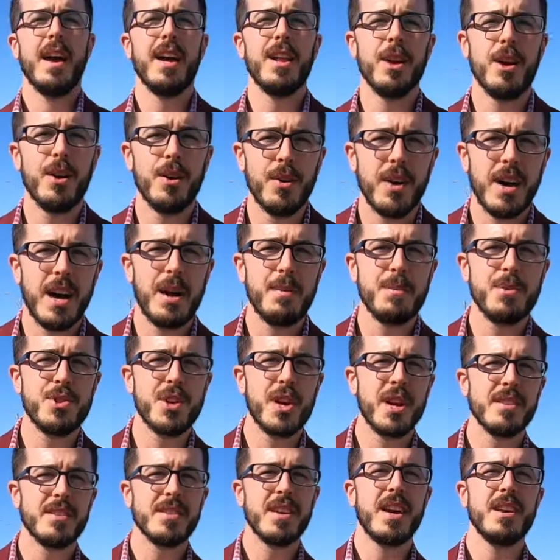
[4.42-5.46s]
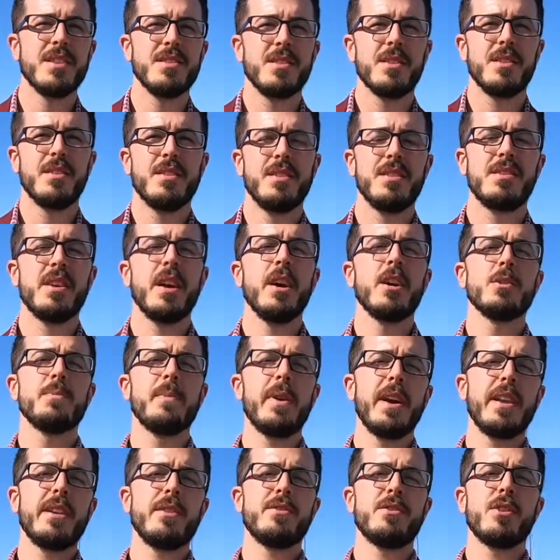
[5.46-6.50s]
Hello, I'm Sean Thijssen, Sales
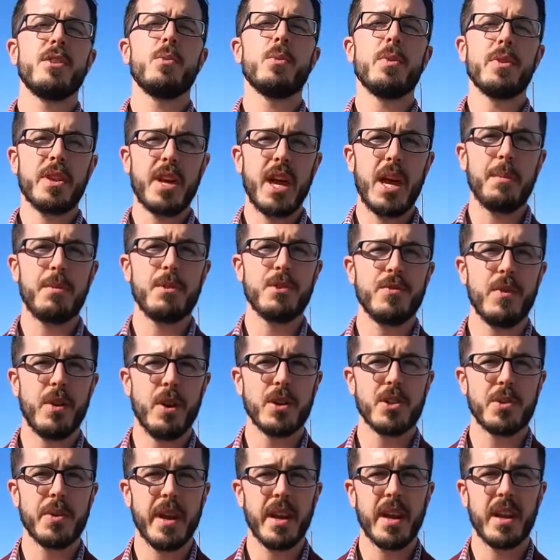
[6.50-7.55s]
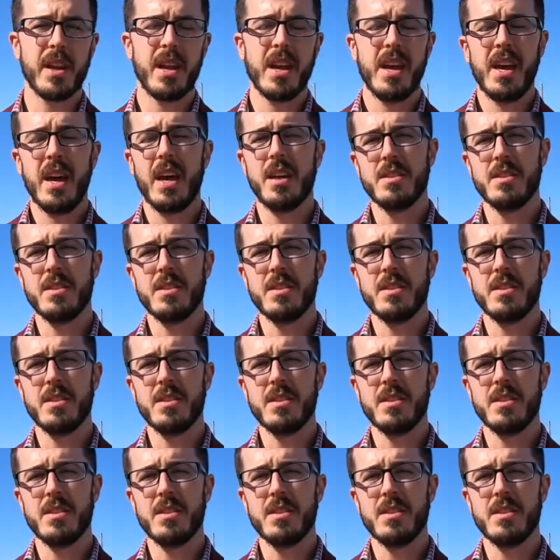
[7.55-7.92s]
Manager with Cambridge Volkswagen,